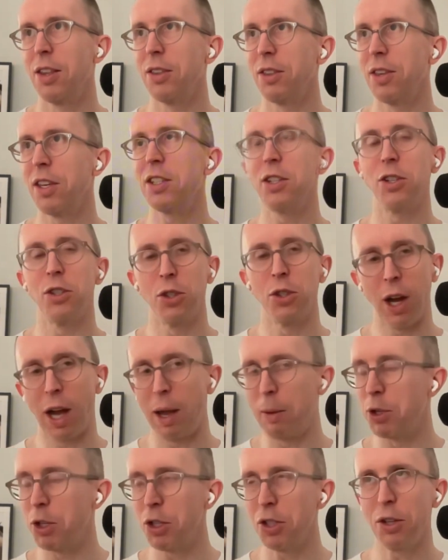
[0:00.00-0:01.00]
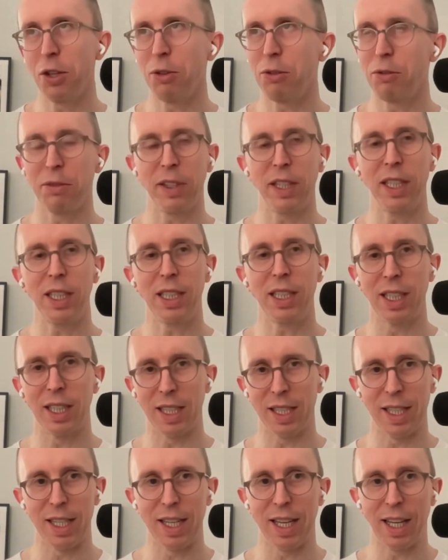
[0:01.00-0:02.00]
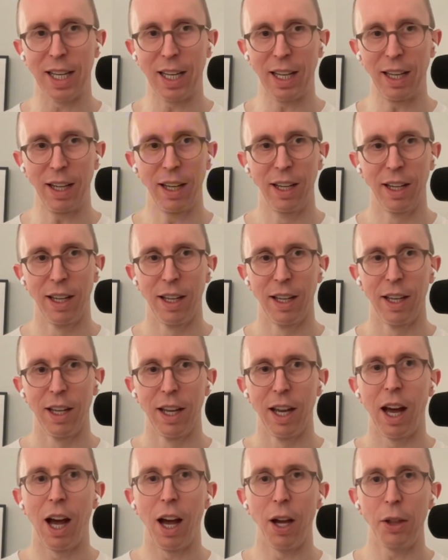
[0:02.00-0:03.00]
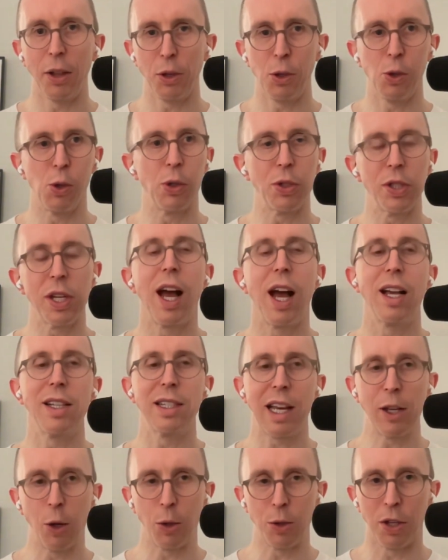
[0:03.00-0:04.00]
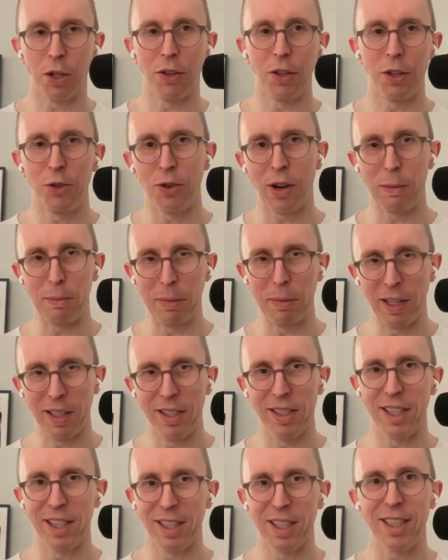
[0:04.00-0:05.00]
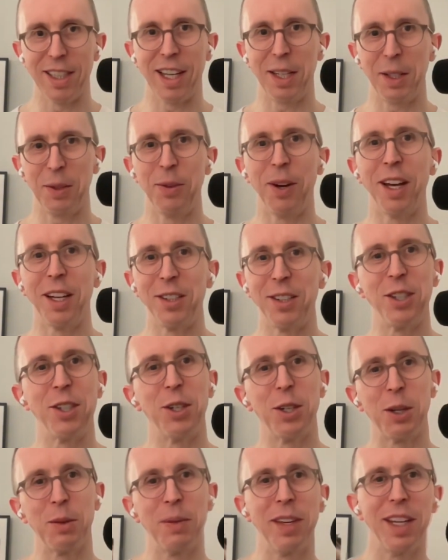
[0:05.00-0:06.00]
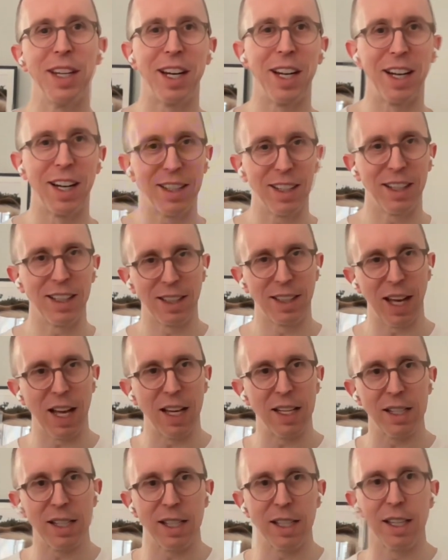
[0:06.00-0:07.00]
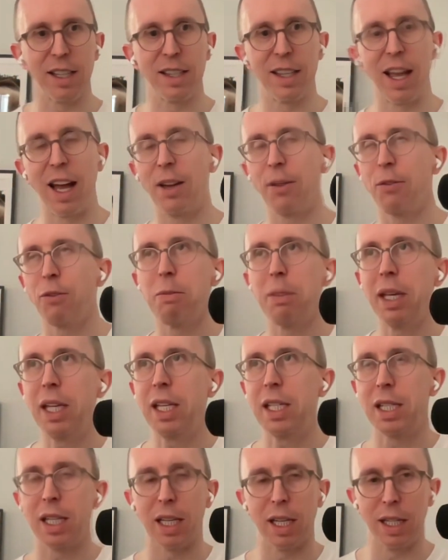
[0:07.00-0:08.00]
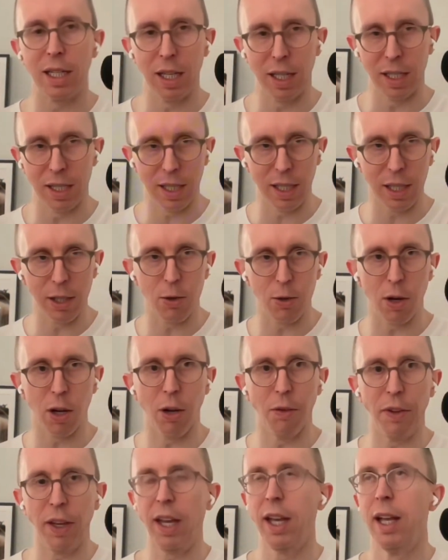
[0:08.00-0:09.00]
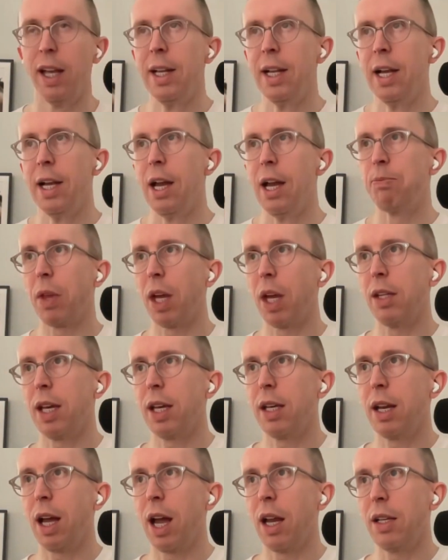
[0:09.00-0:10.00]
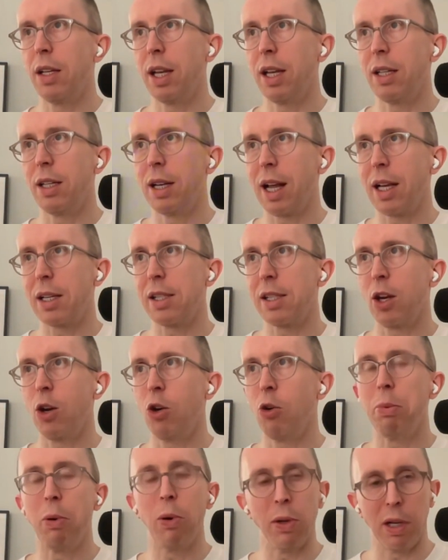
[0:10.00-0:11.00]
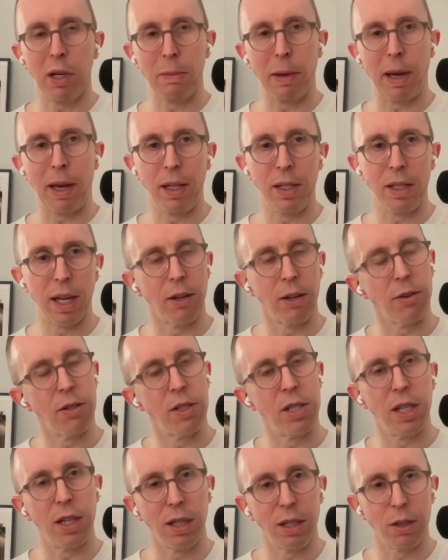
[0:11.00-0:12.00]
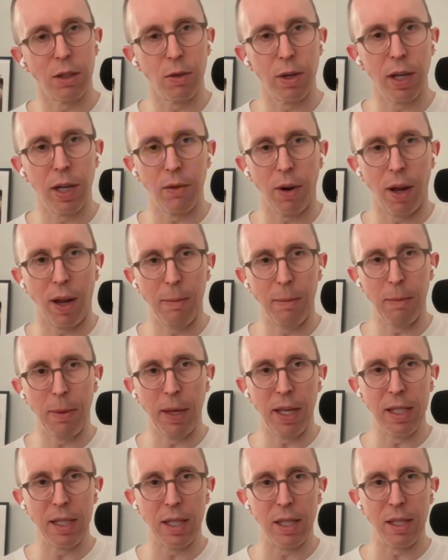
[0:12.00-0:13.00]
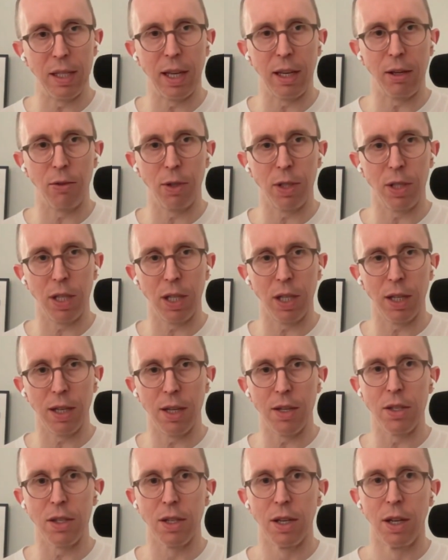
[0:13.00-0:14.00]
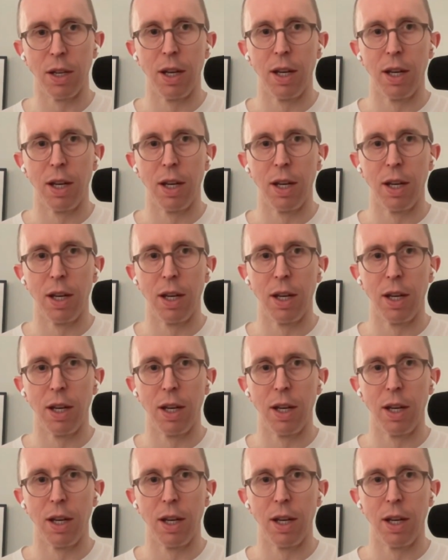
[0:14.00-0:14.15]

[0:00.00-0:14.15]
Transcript: this is not, I'm just not feeling this today. I thought as I got on the treadmill and did it anyway. Do you know what I mean? And I think that for me is the kind of secret of it. And then that's the whole point about integrity and grit, right? Because integrity is,